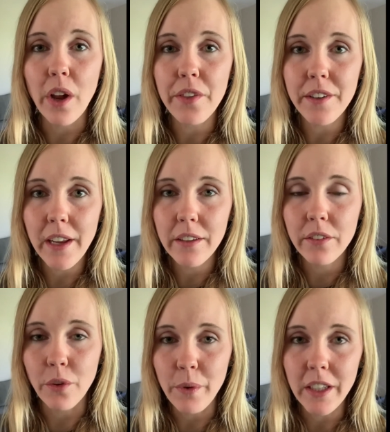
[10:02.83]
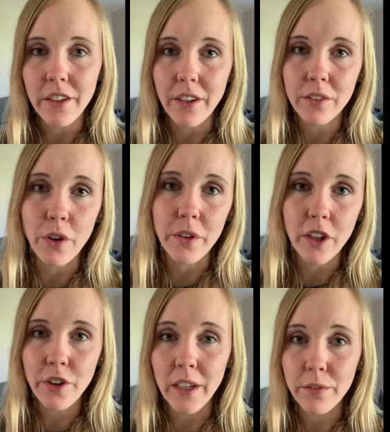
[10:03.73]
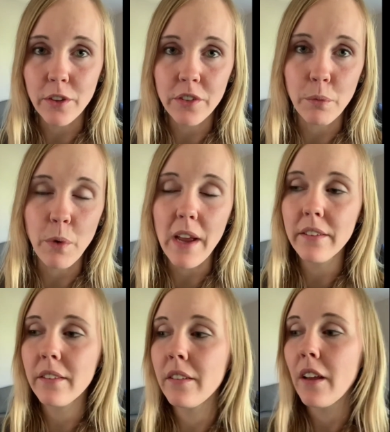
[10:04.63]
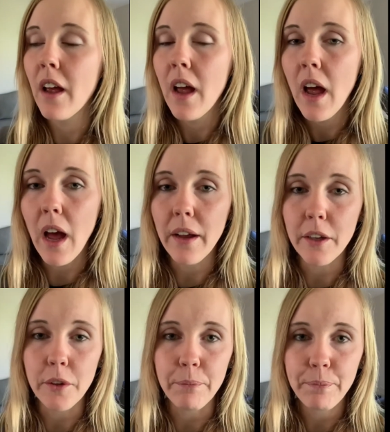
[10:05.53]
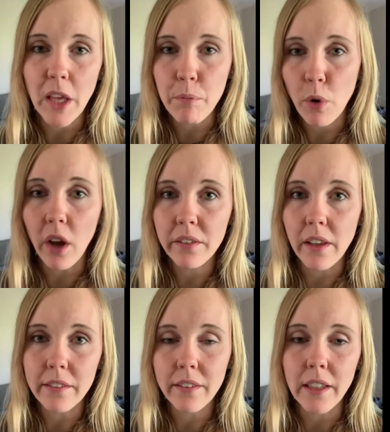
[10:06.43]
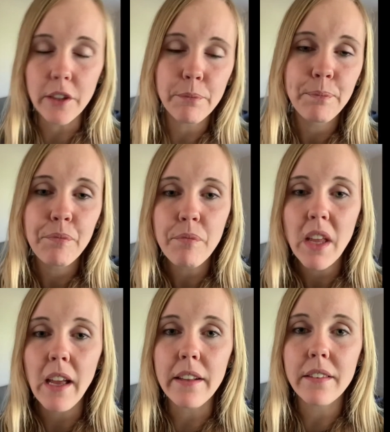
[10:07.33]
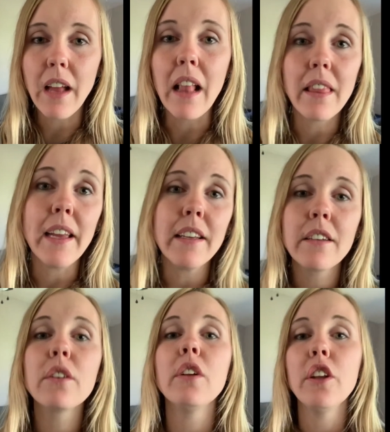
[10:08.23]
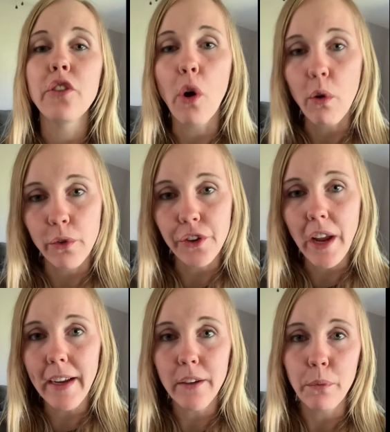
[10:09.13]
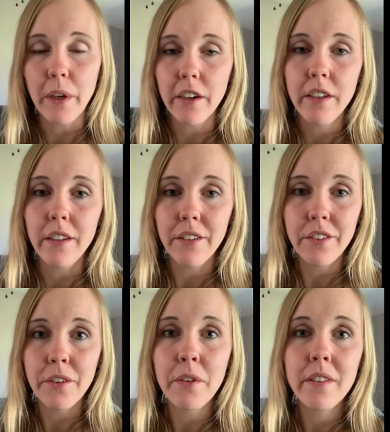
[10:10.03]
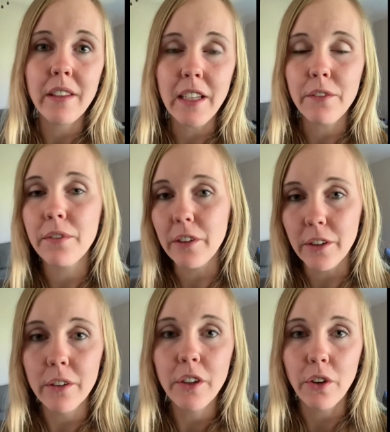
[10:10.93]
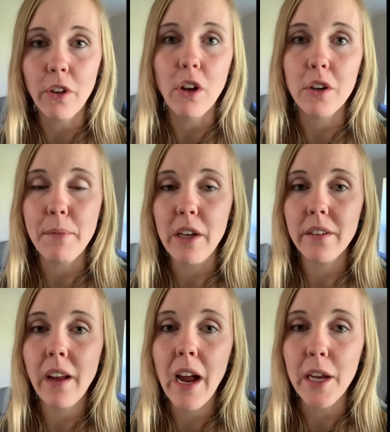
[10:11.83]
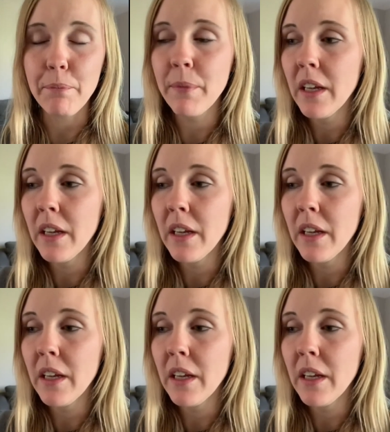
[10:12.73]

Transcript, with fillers: the day. So when he does go in the crate for some rest um, and processing, it's not like the overnight where he's sitting for you know a long amount of time